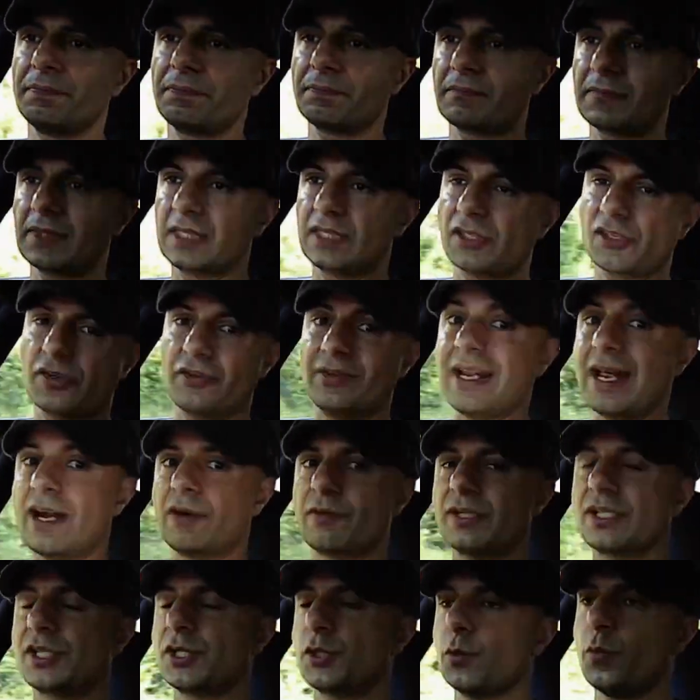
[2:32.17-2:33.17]
so an
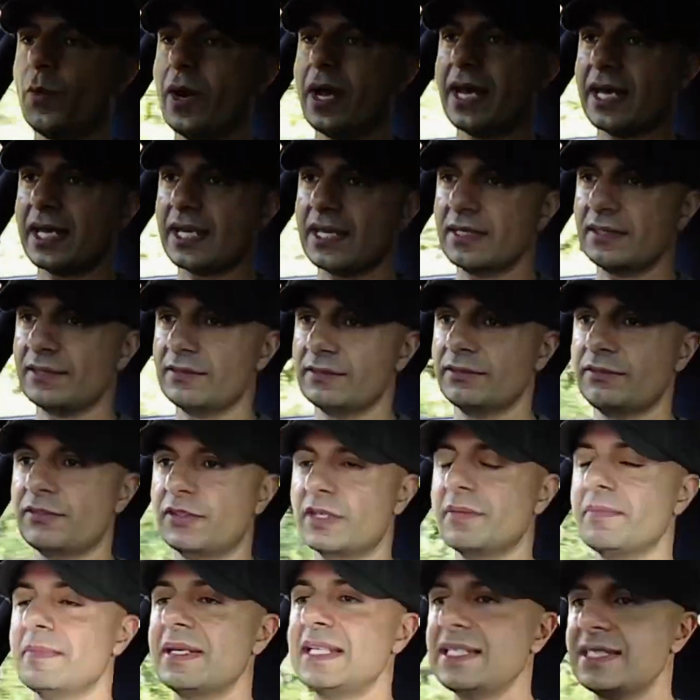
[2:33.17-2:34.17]
hour each way for
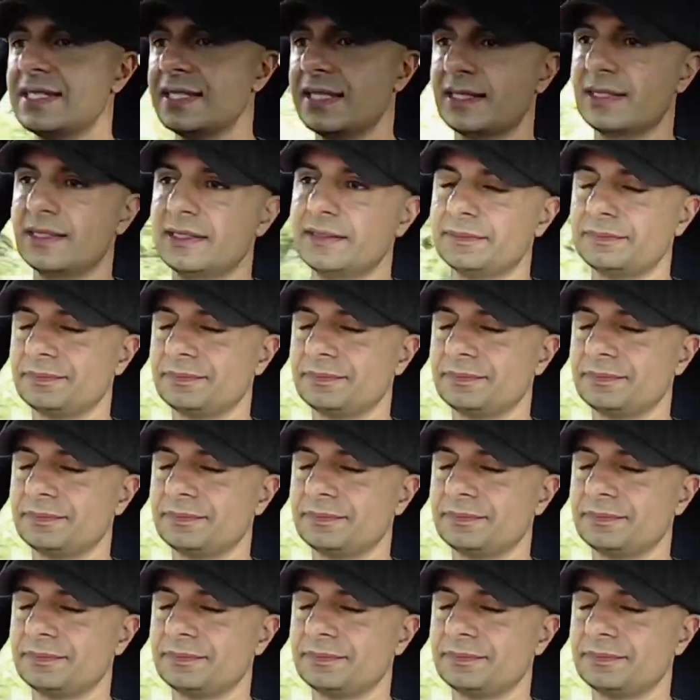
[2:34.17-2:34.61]
a meeting,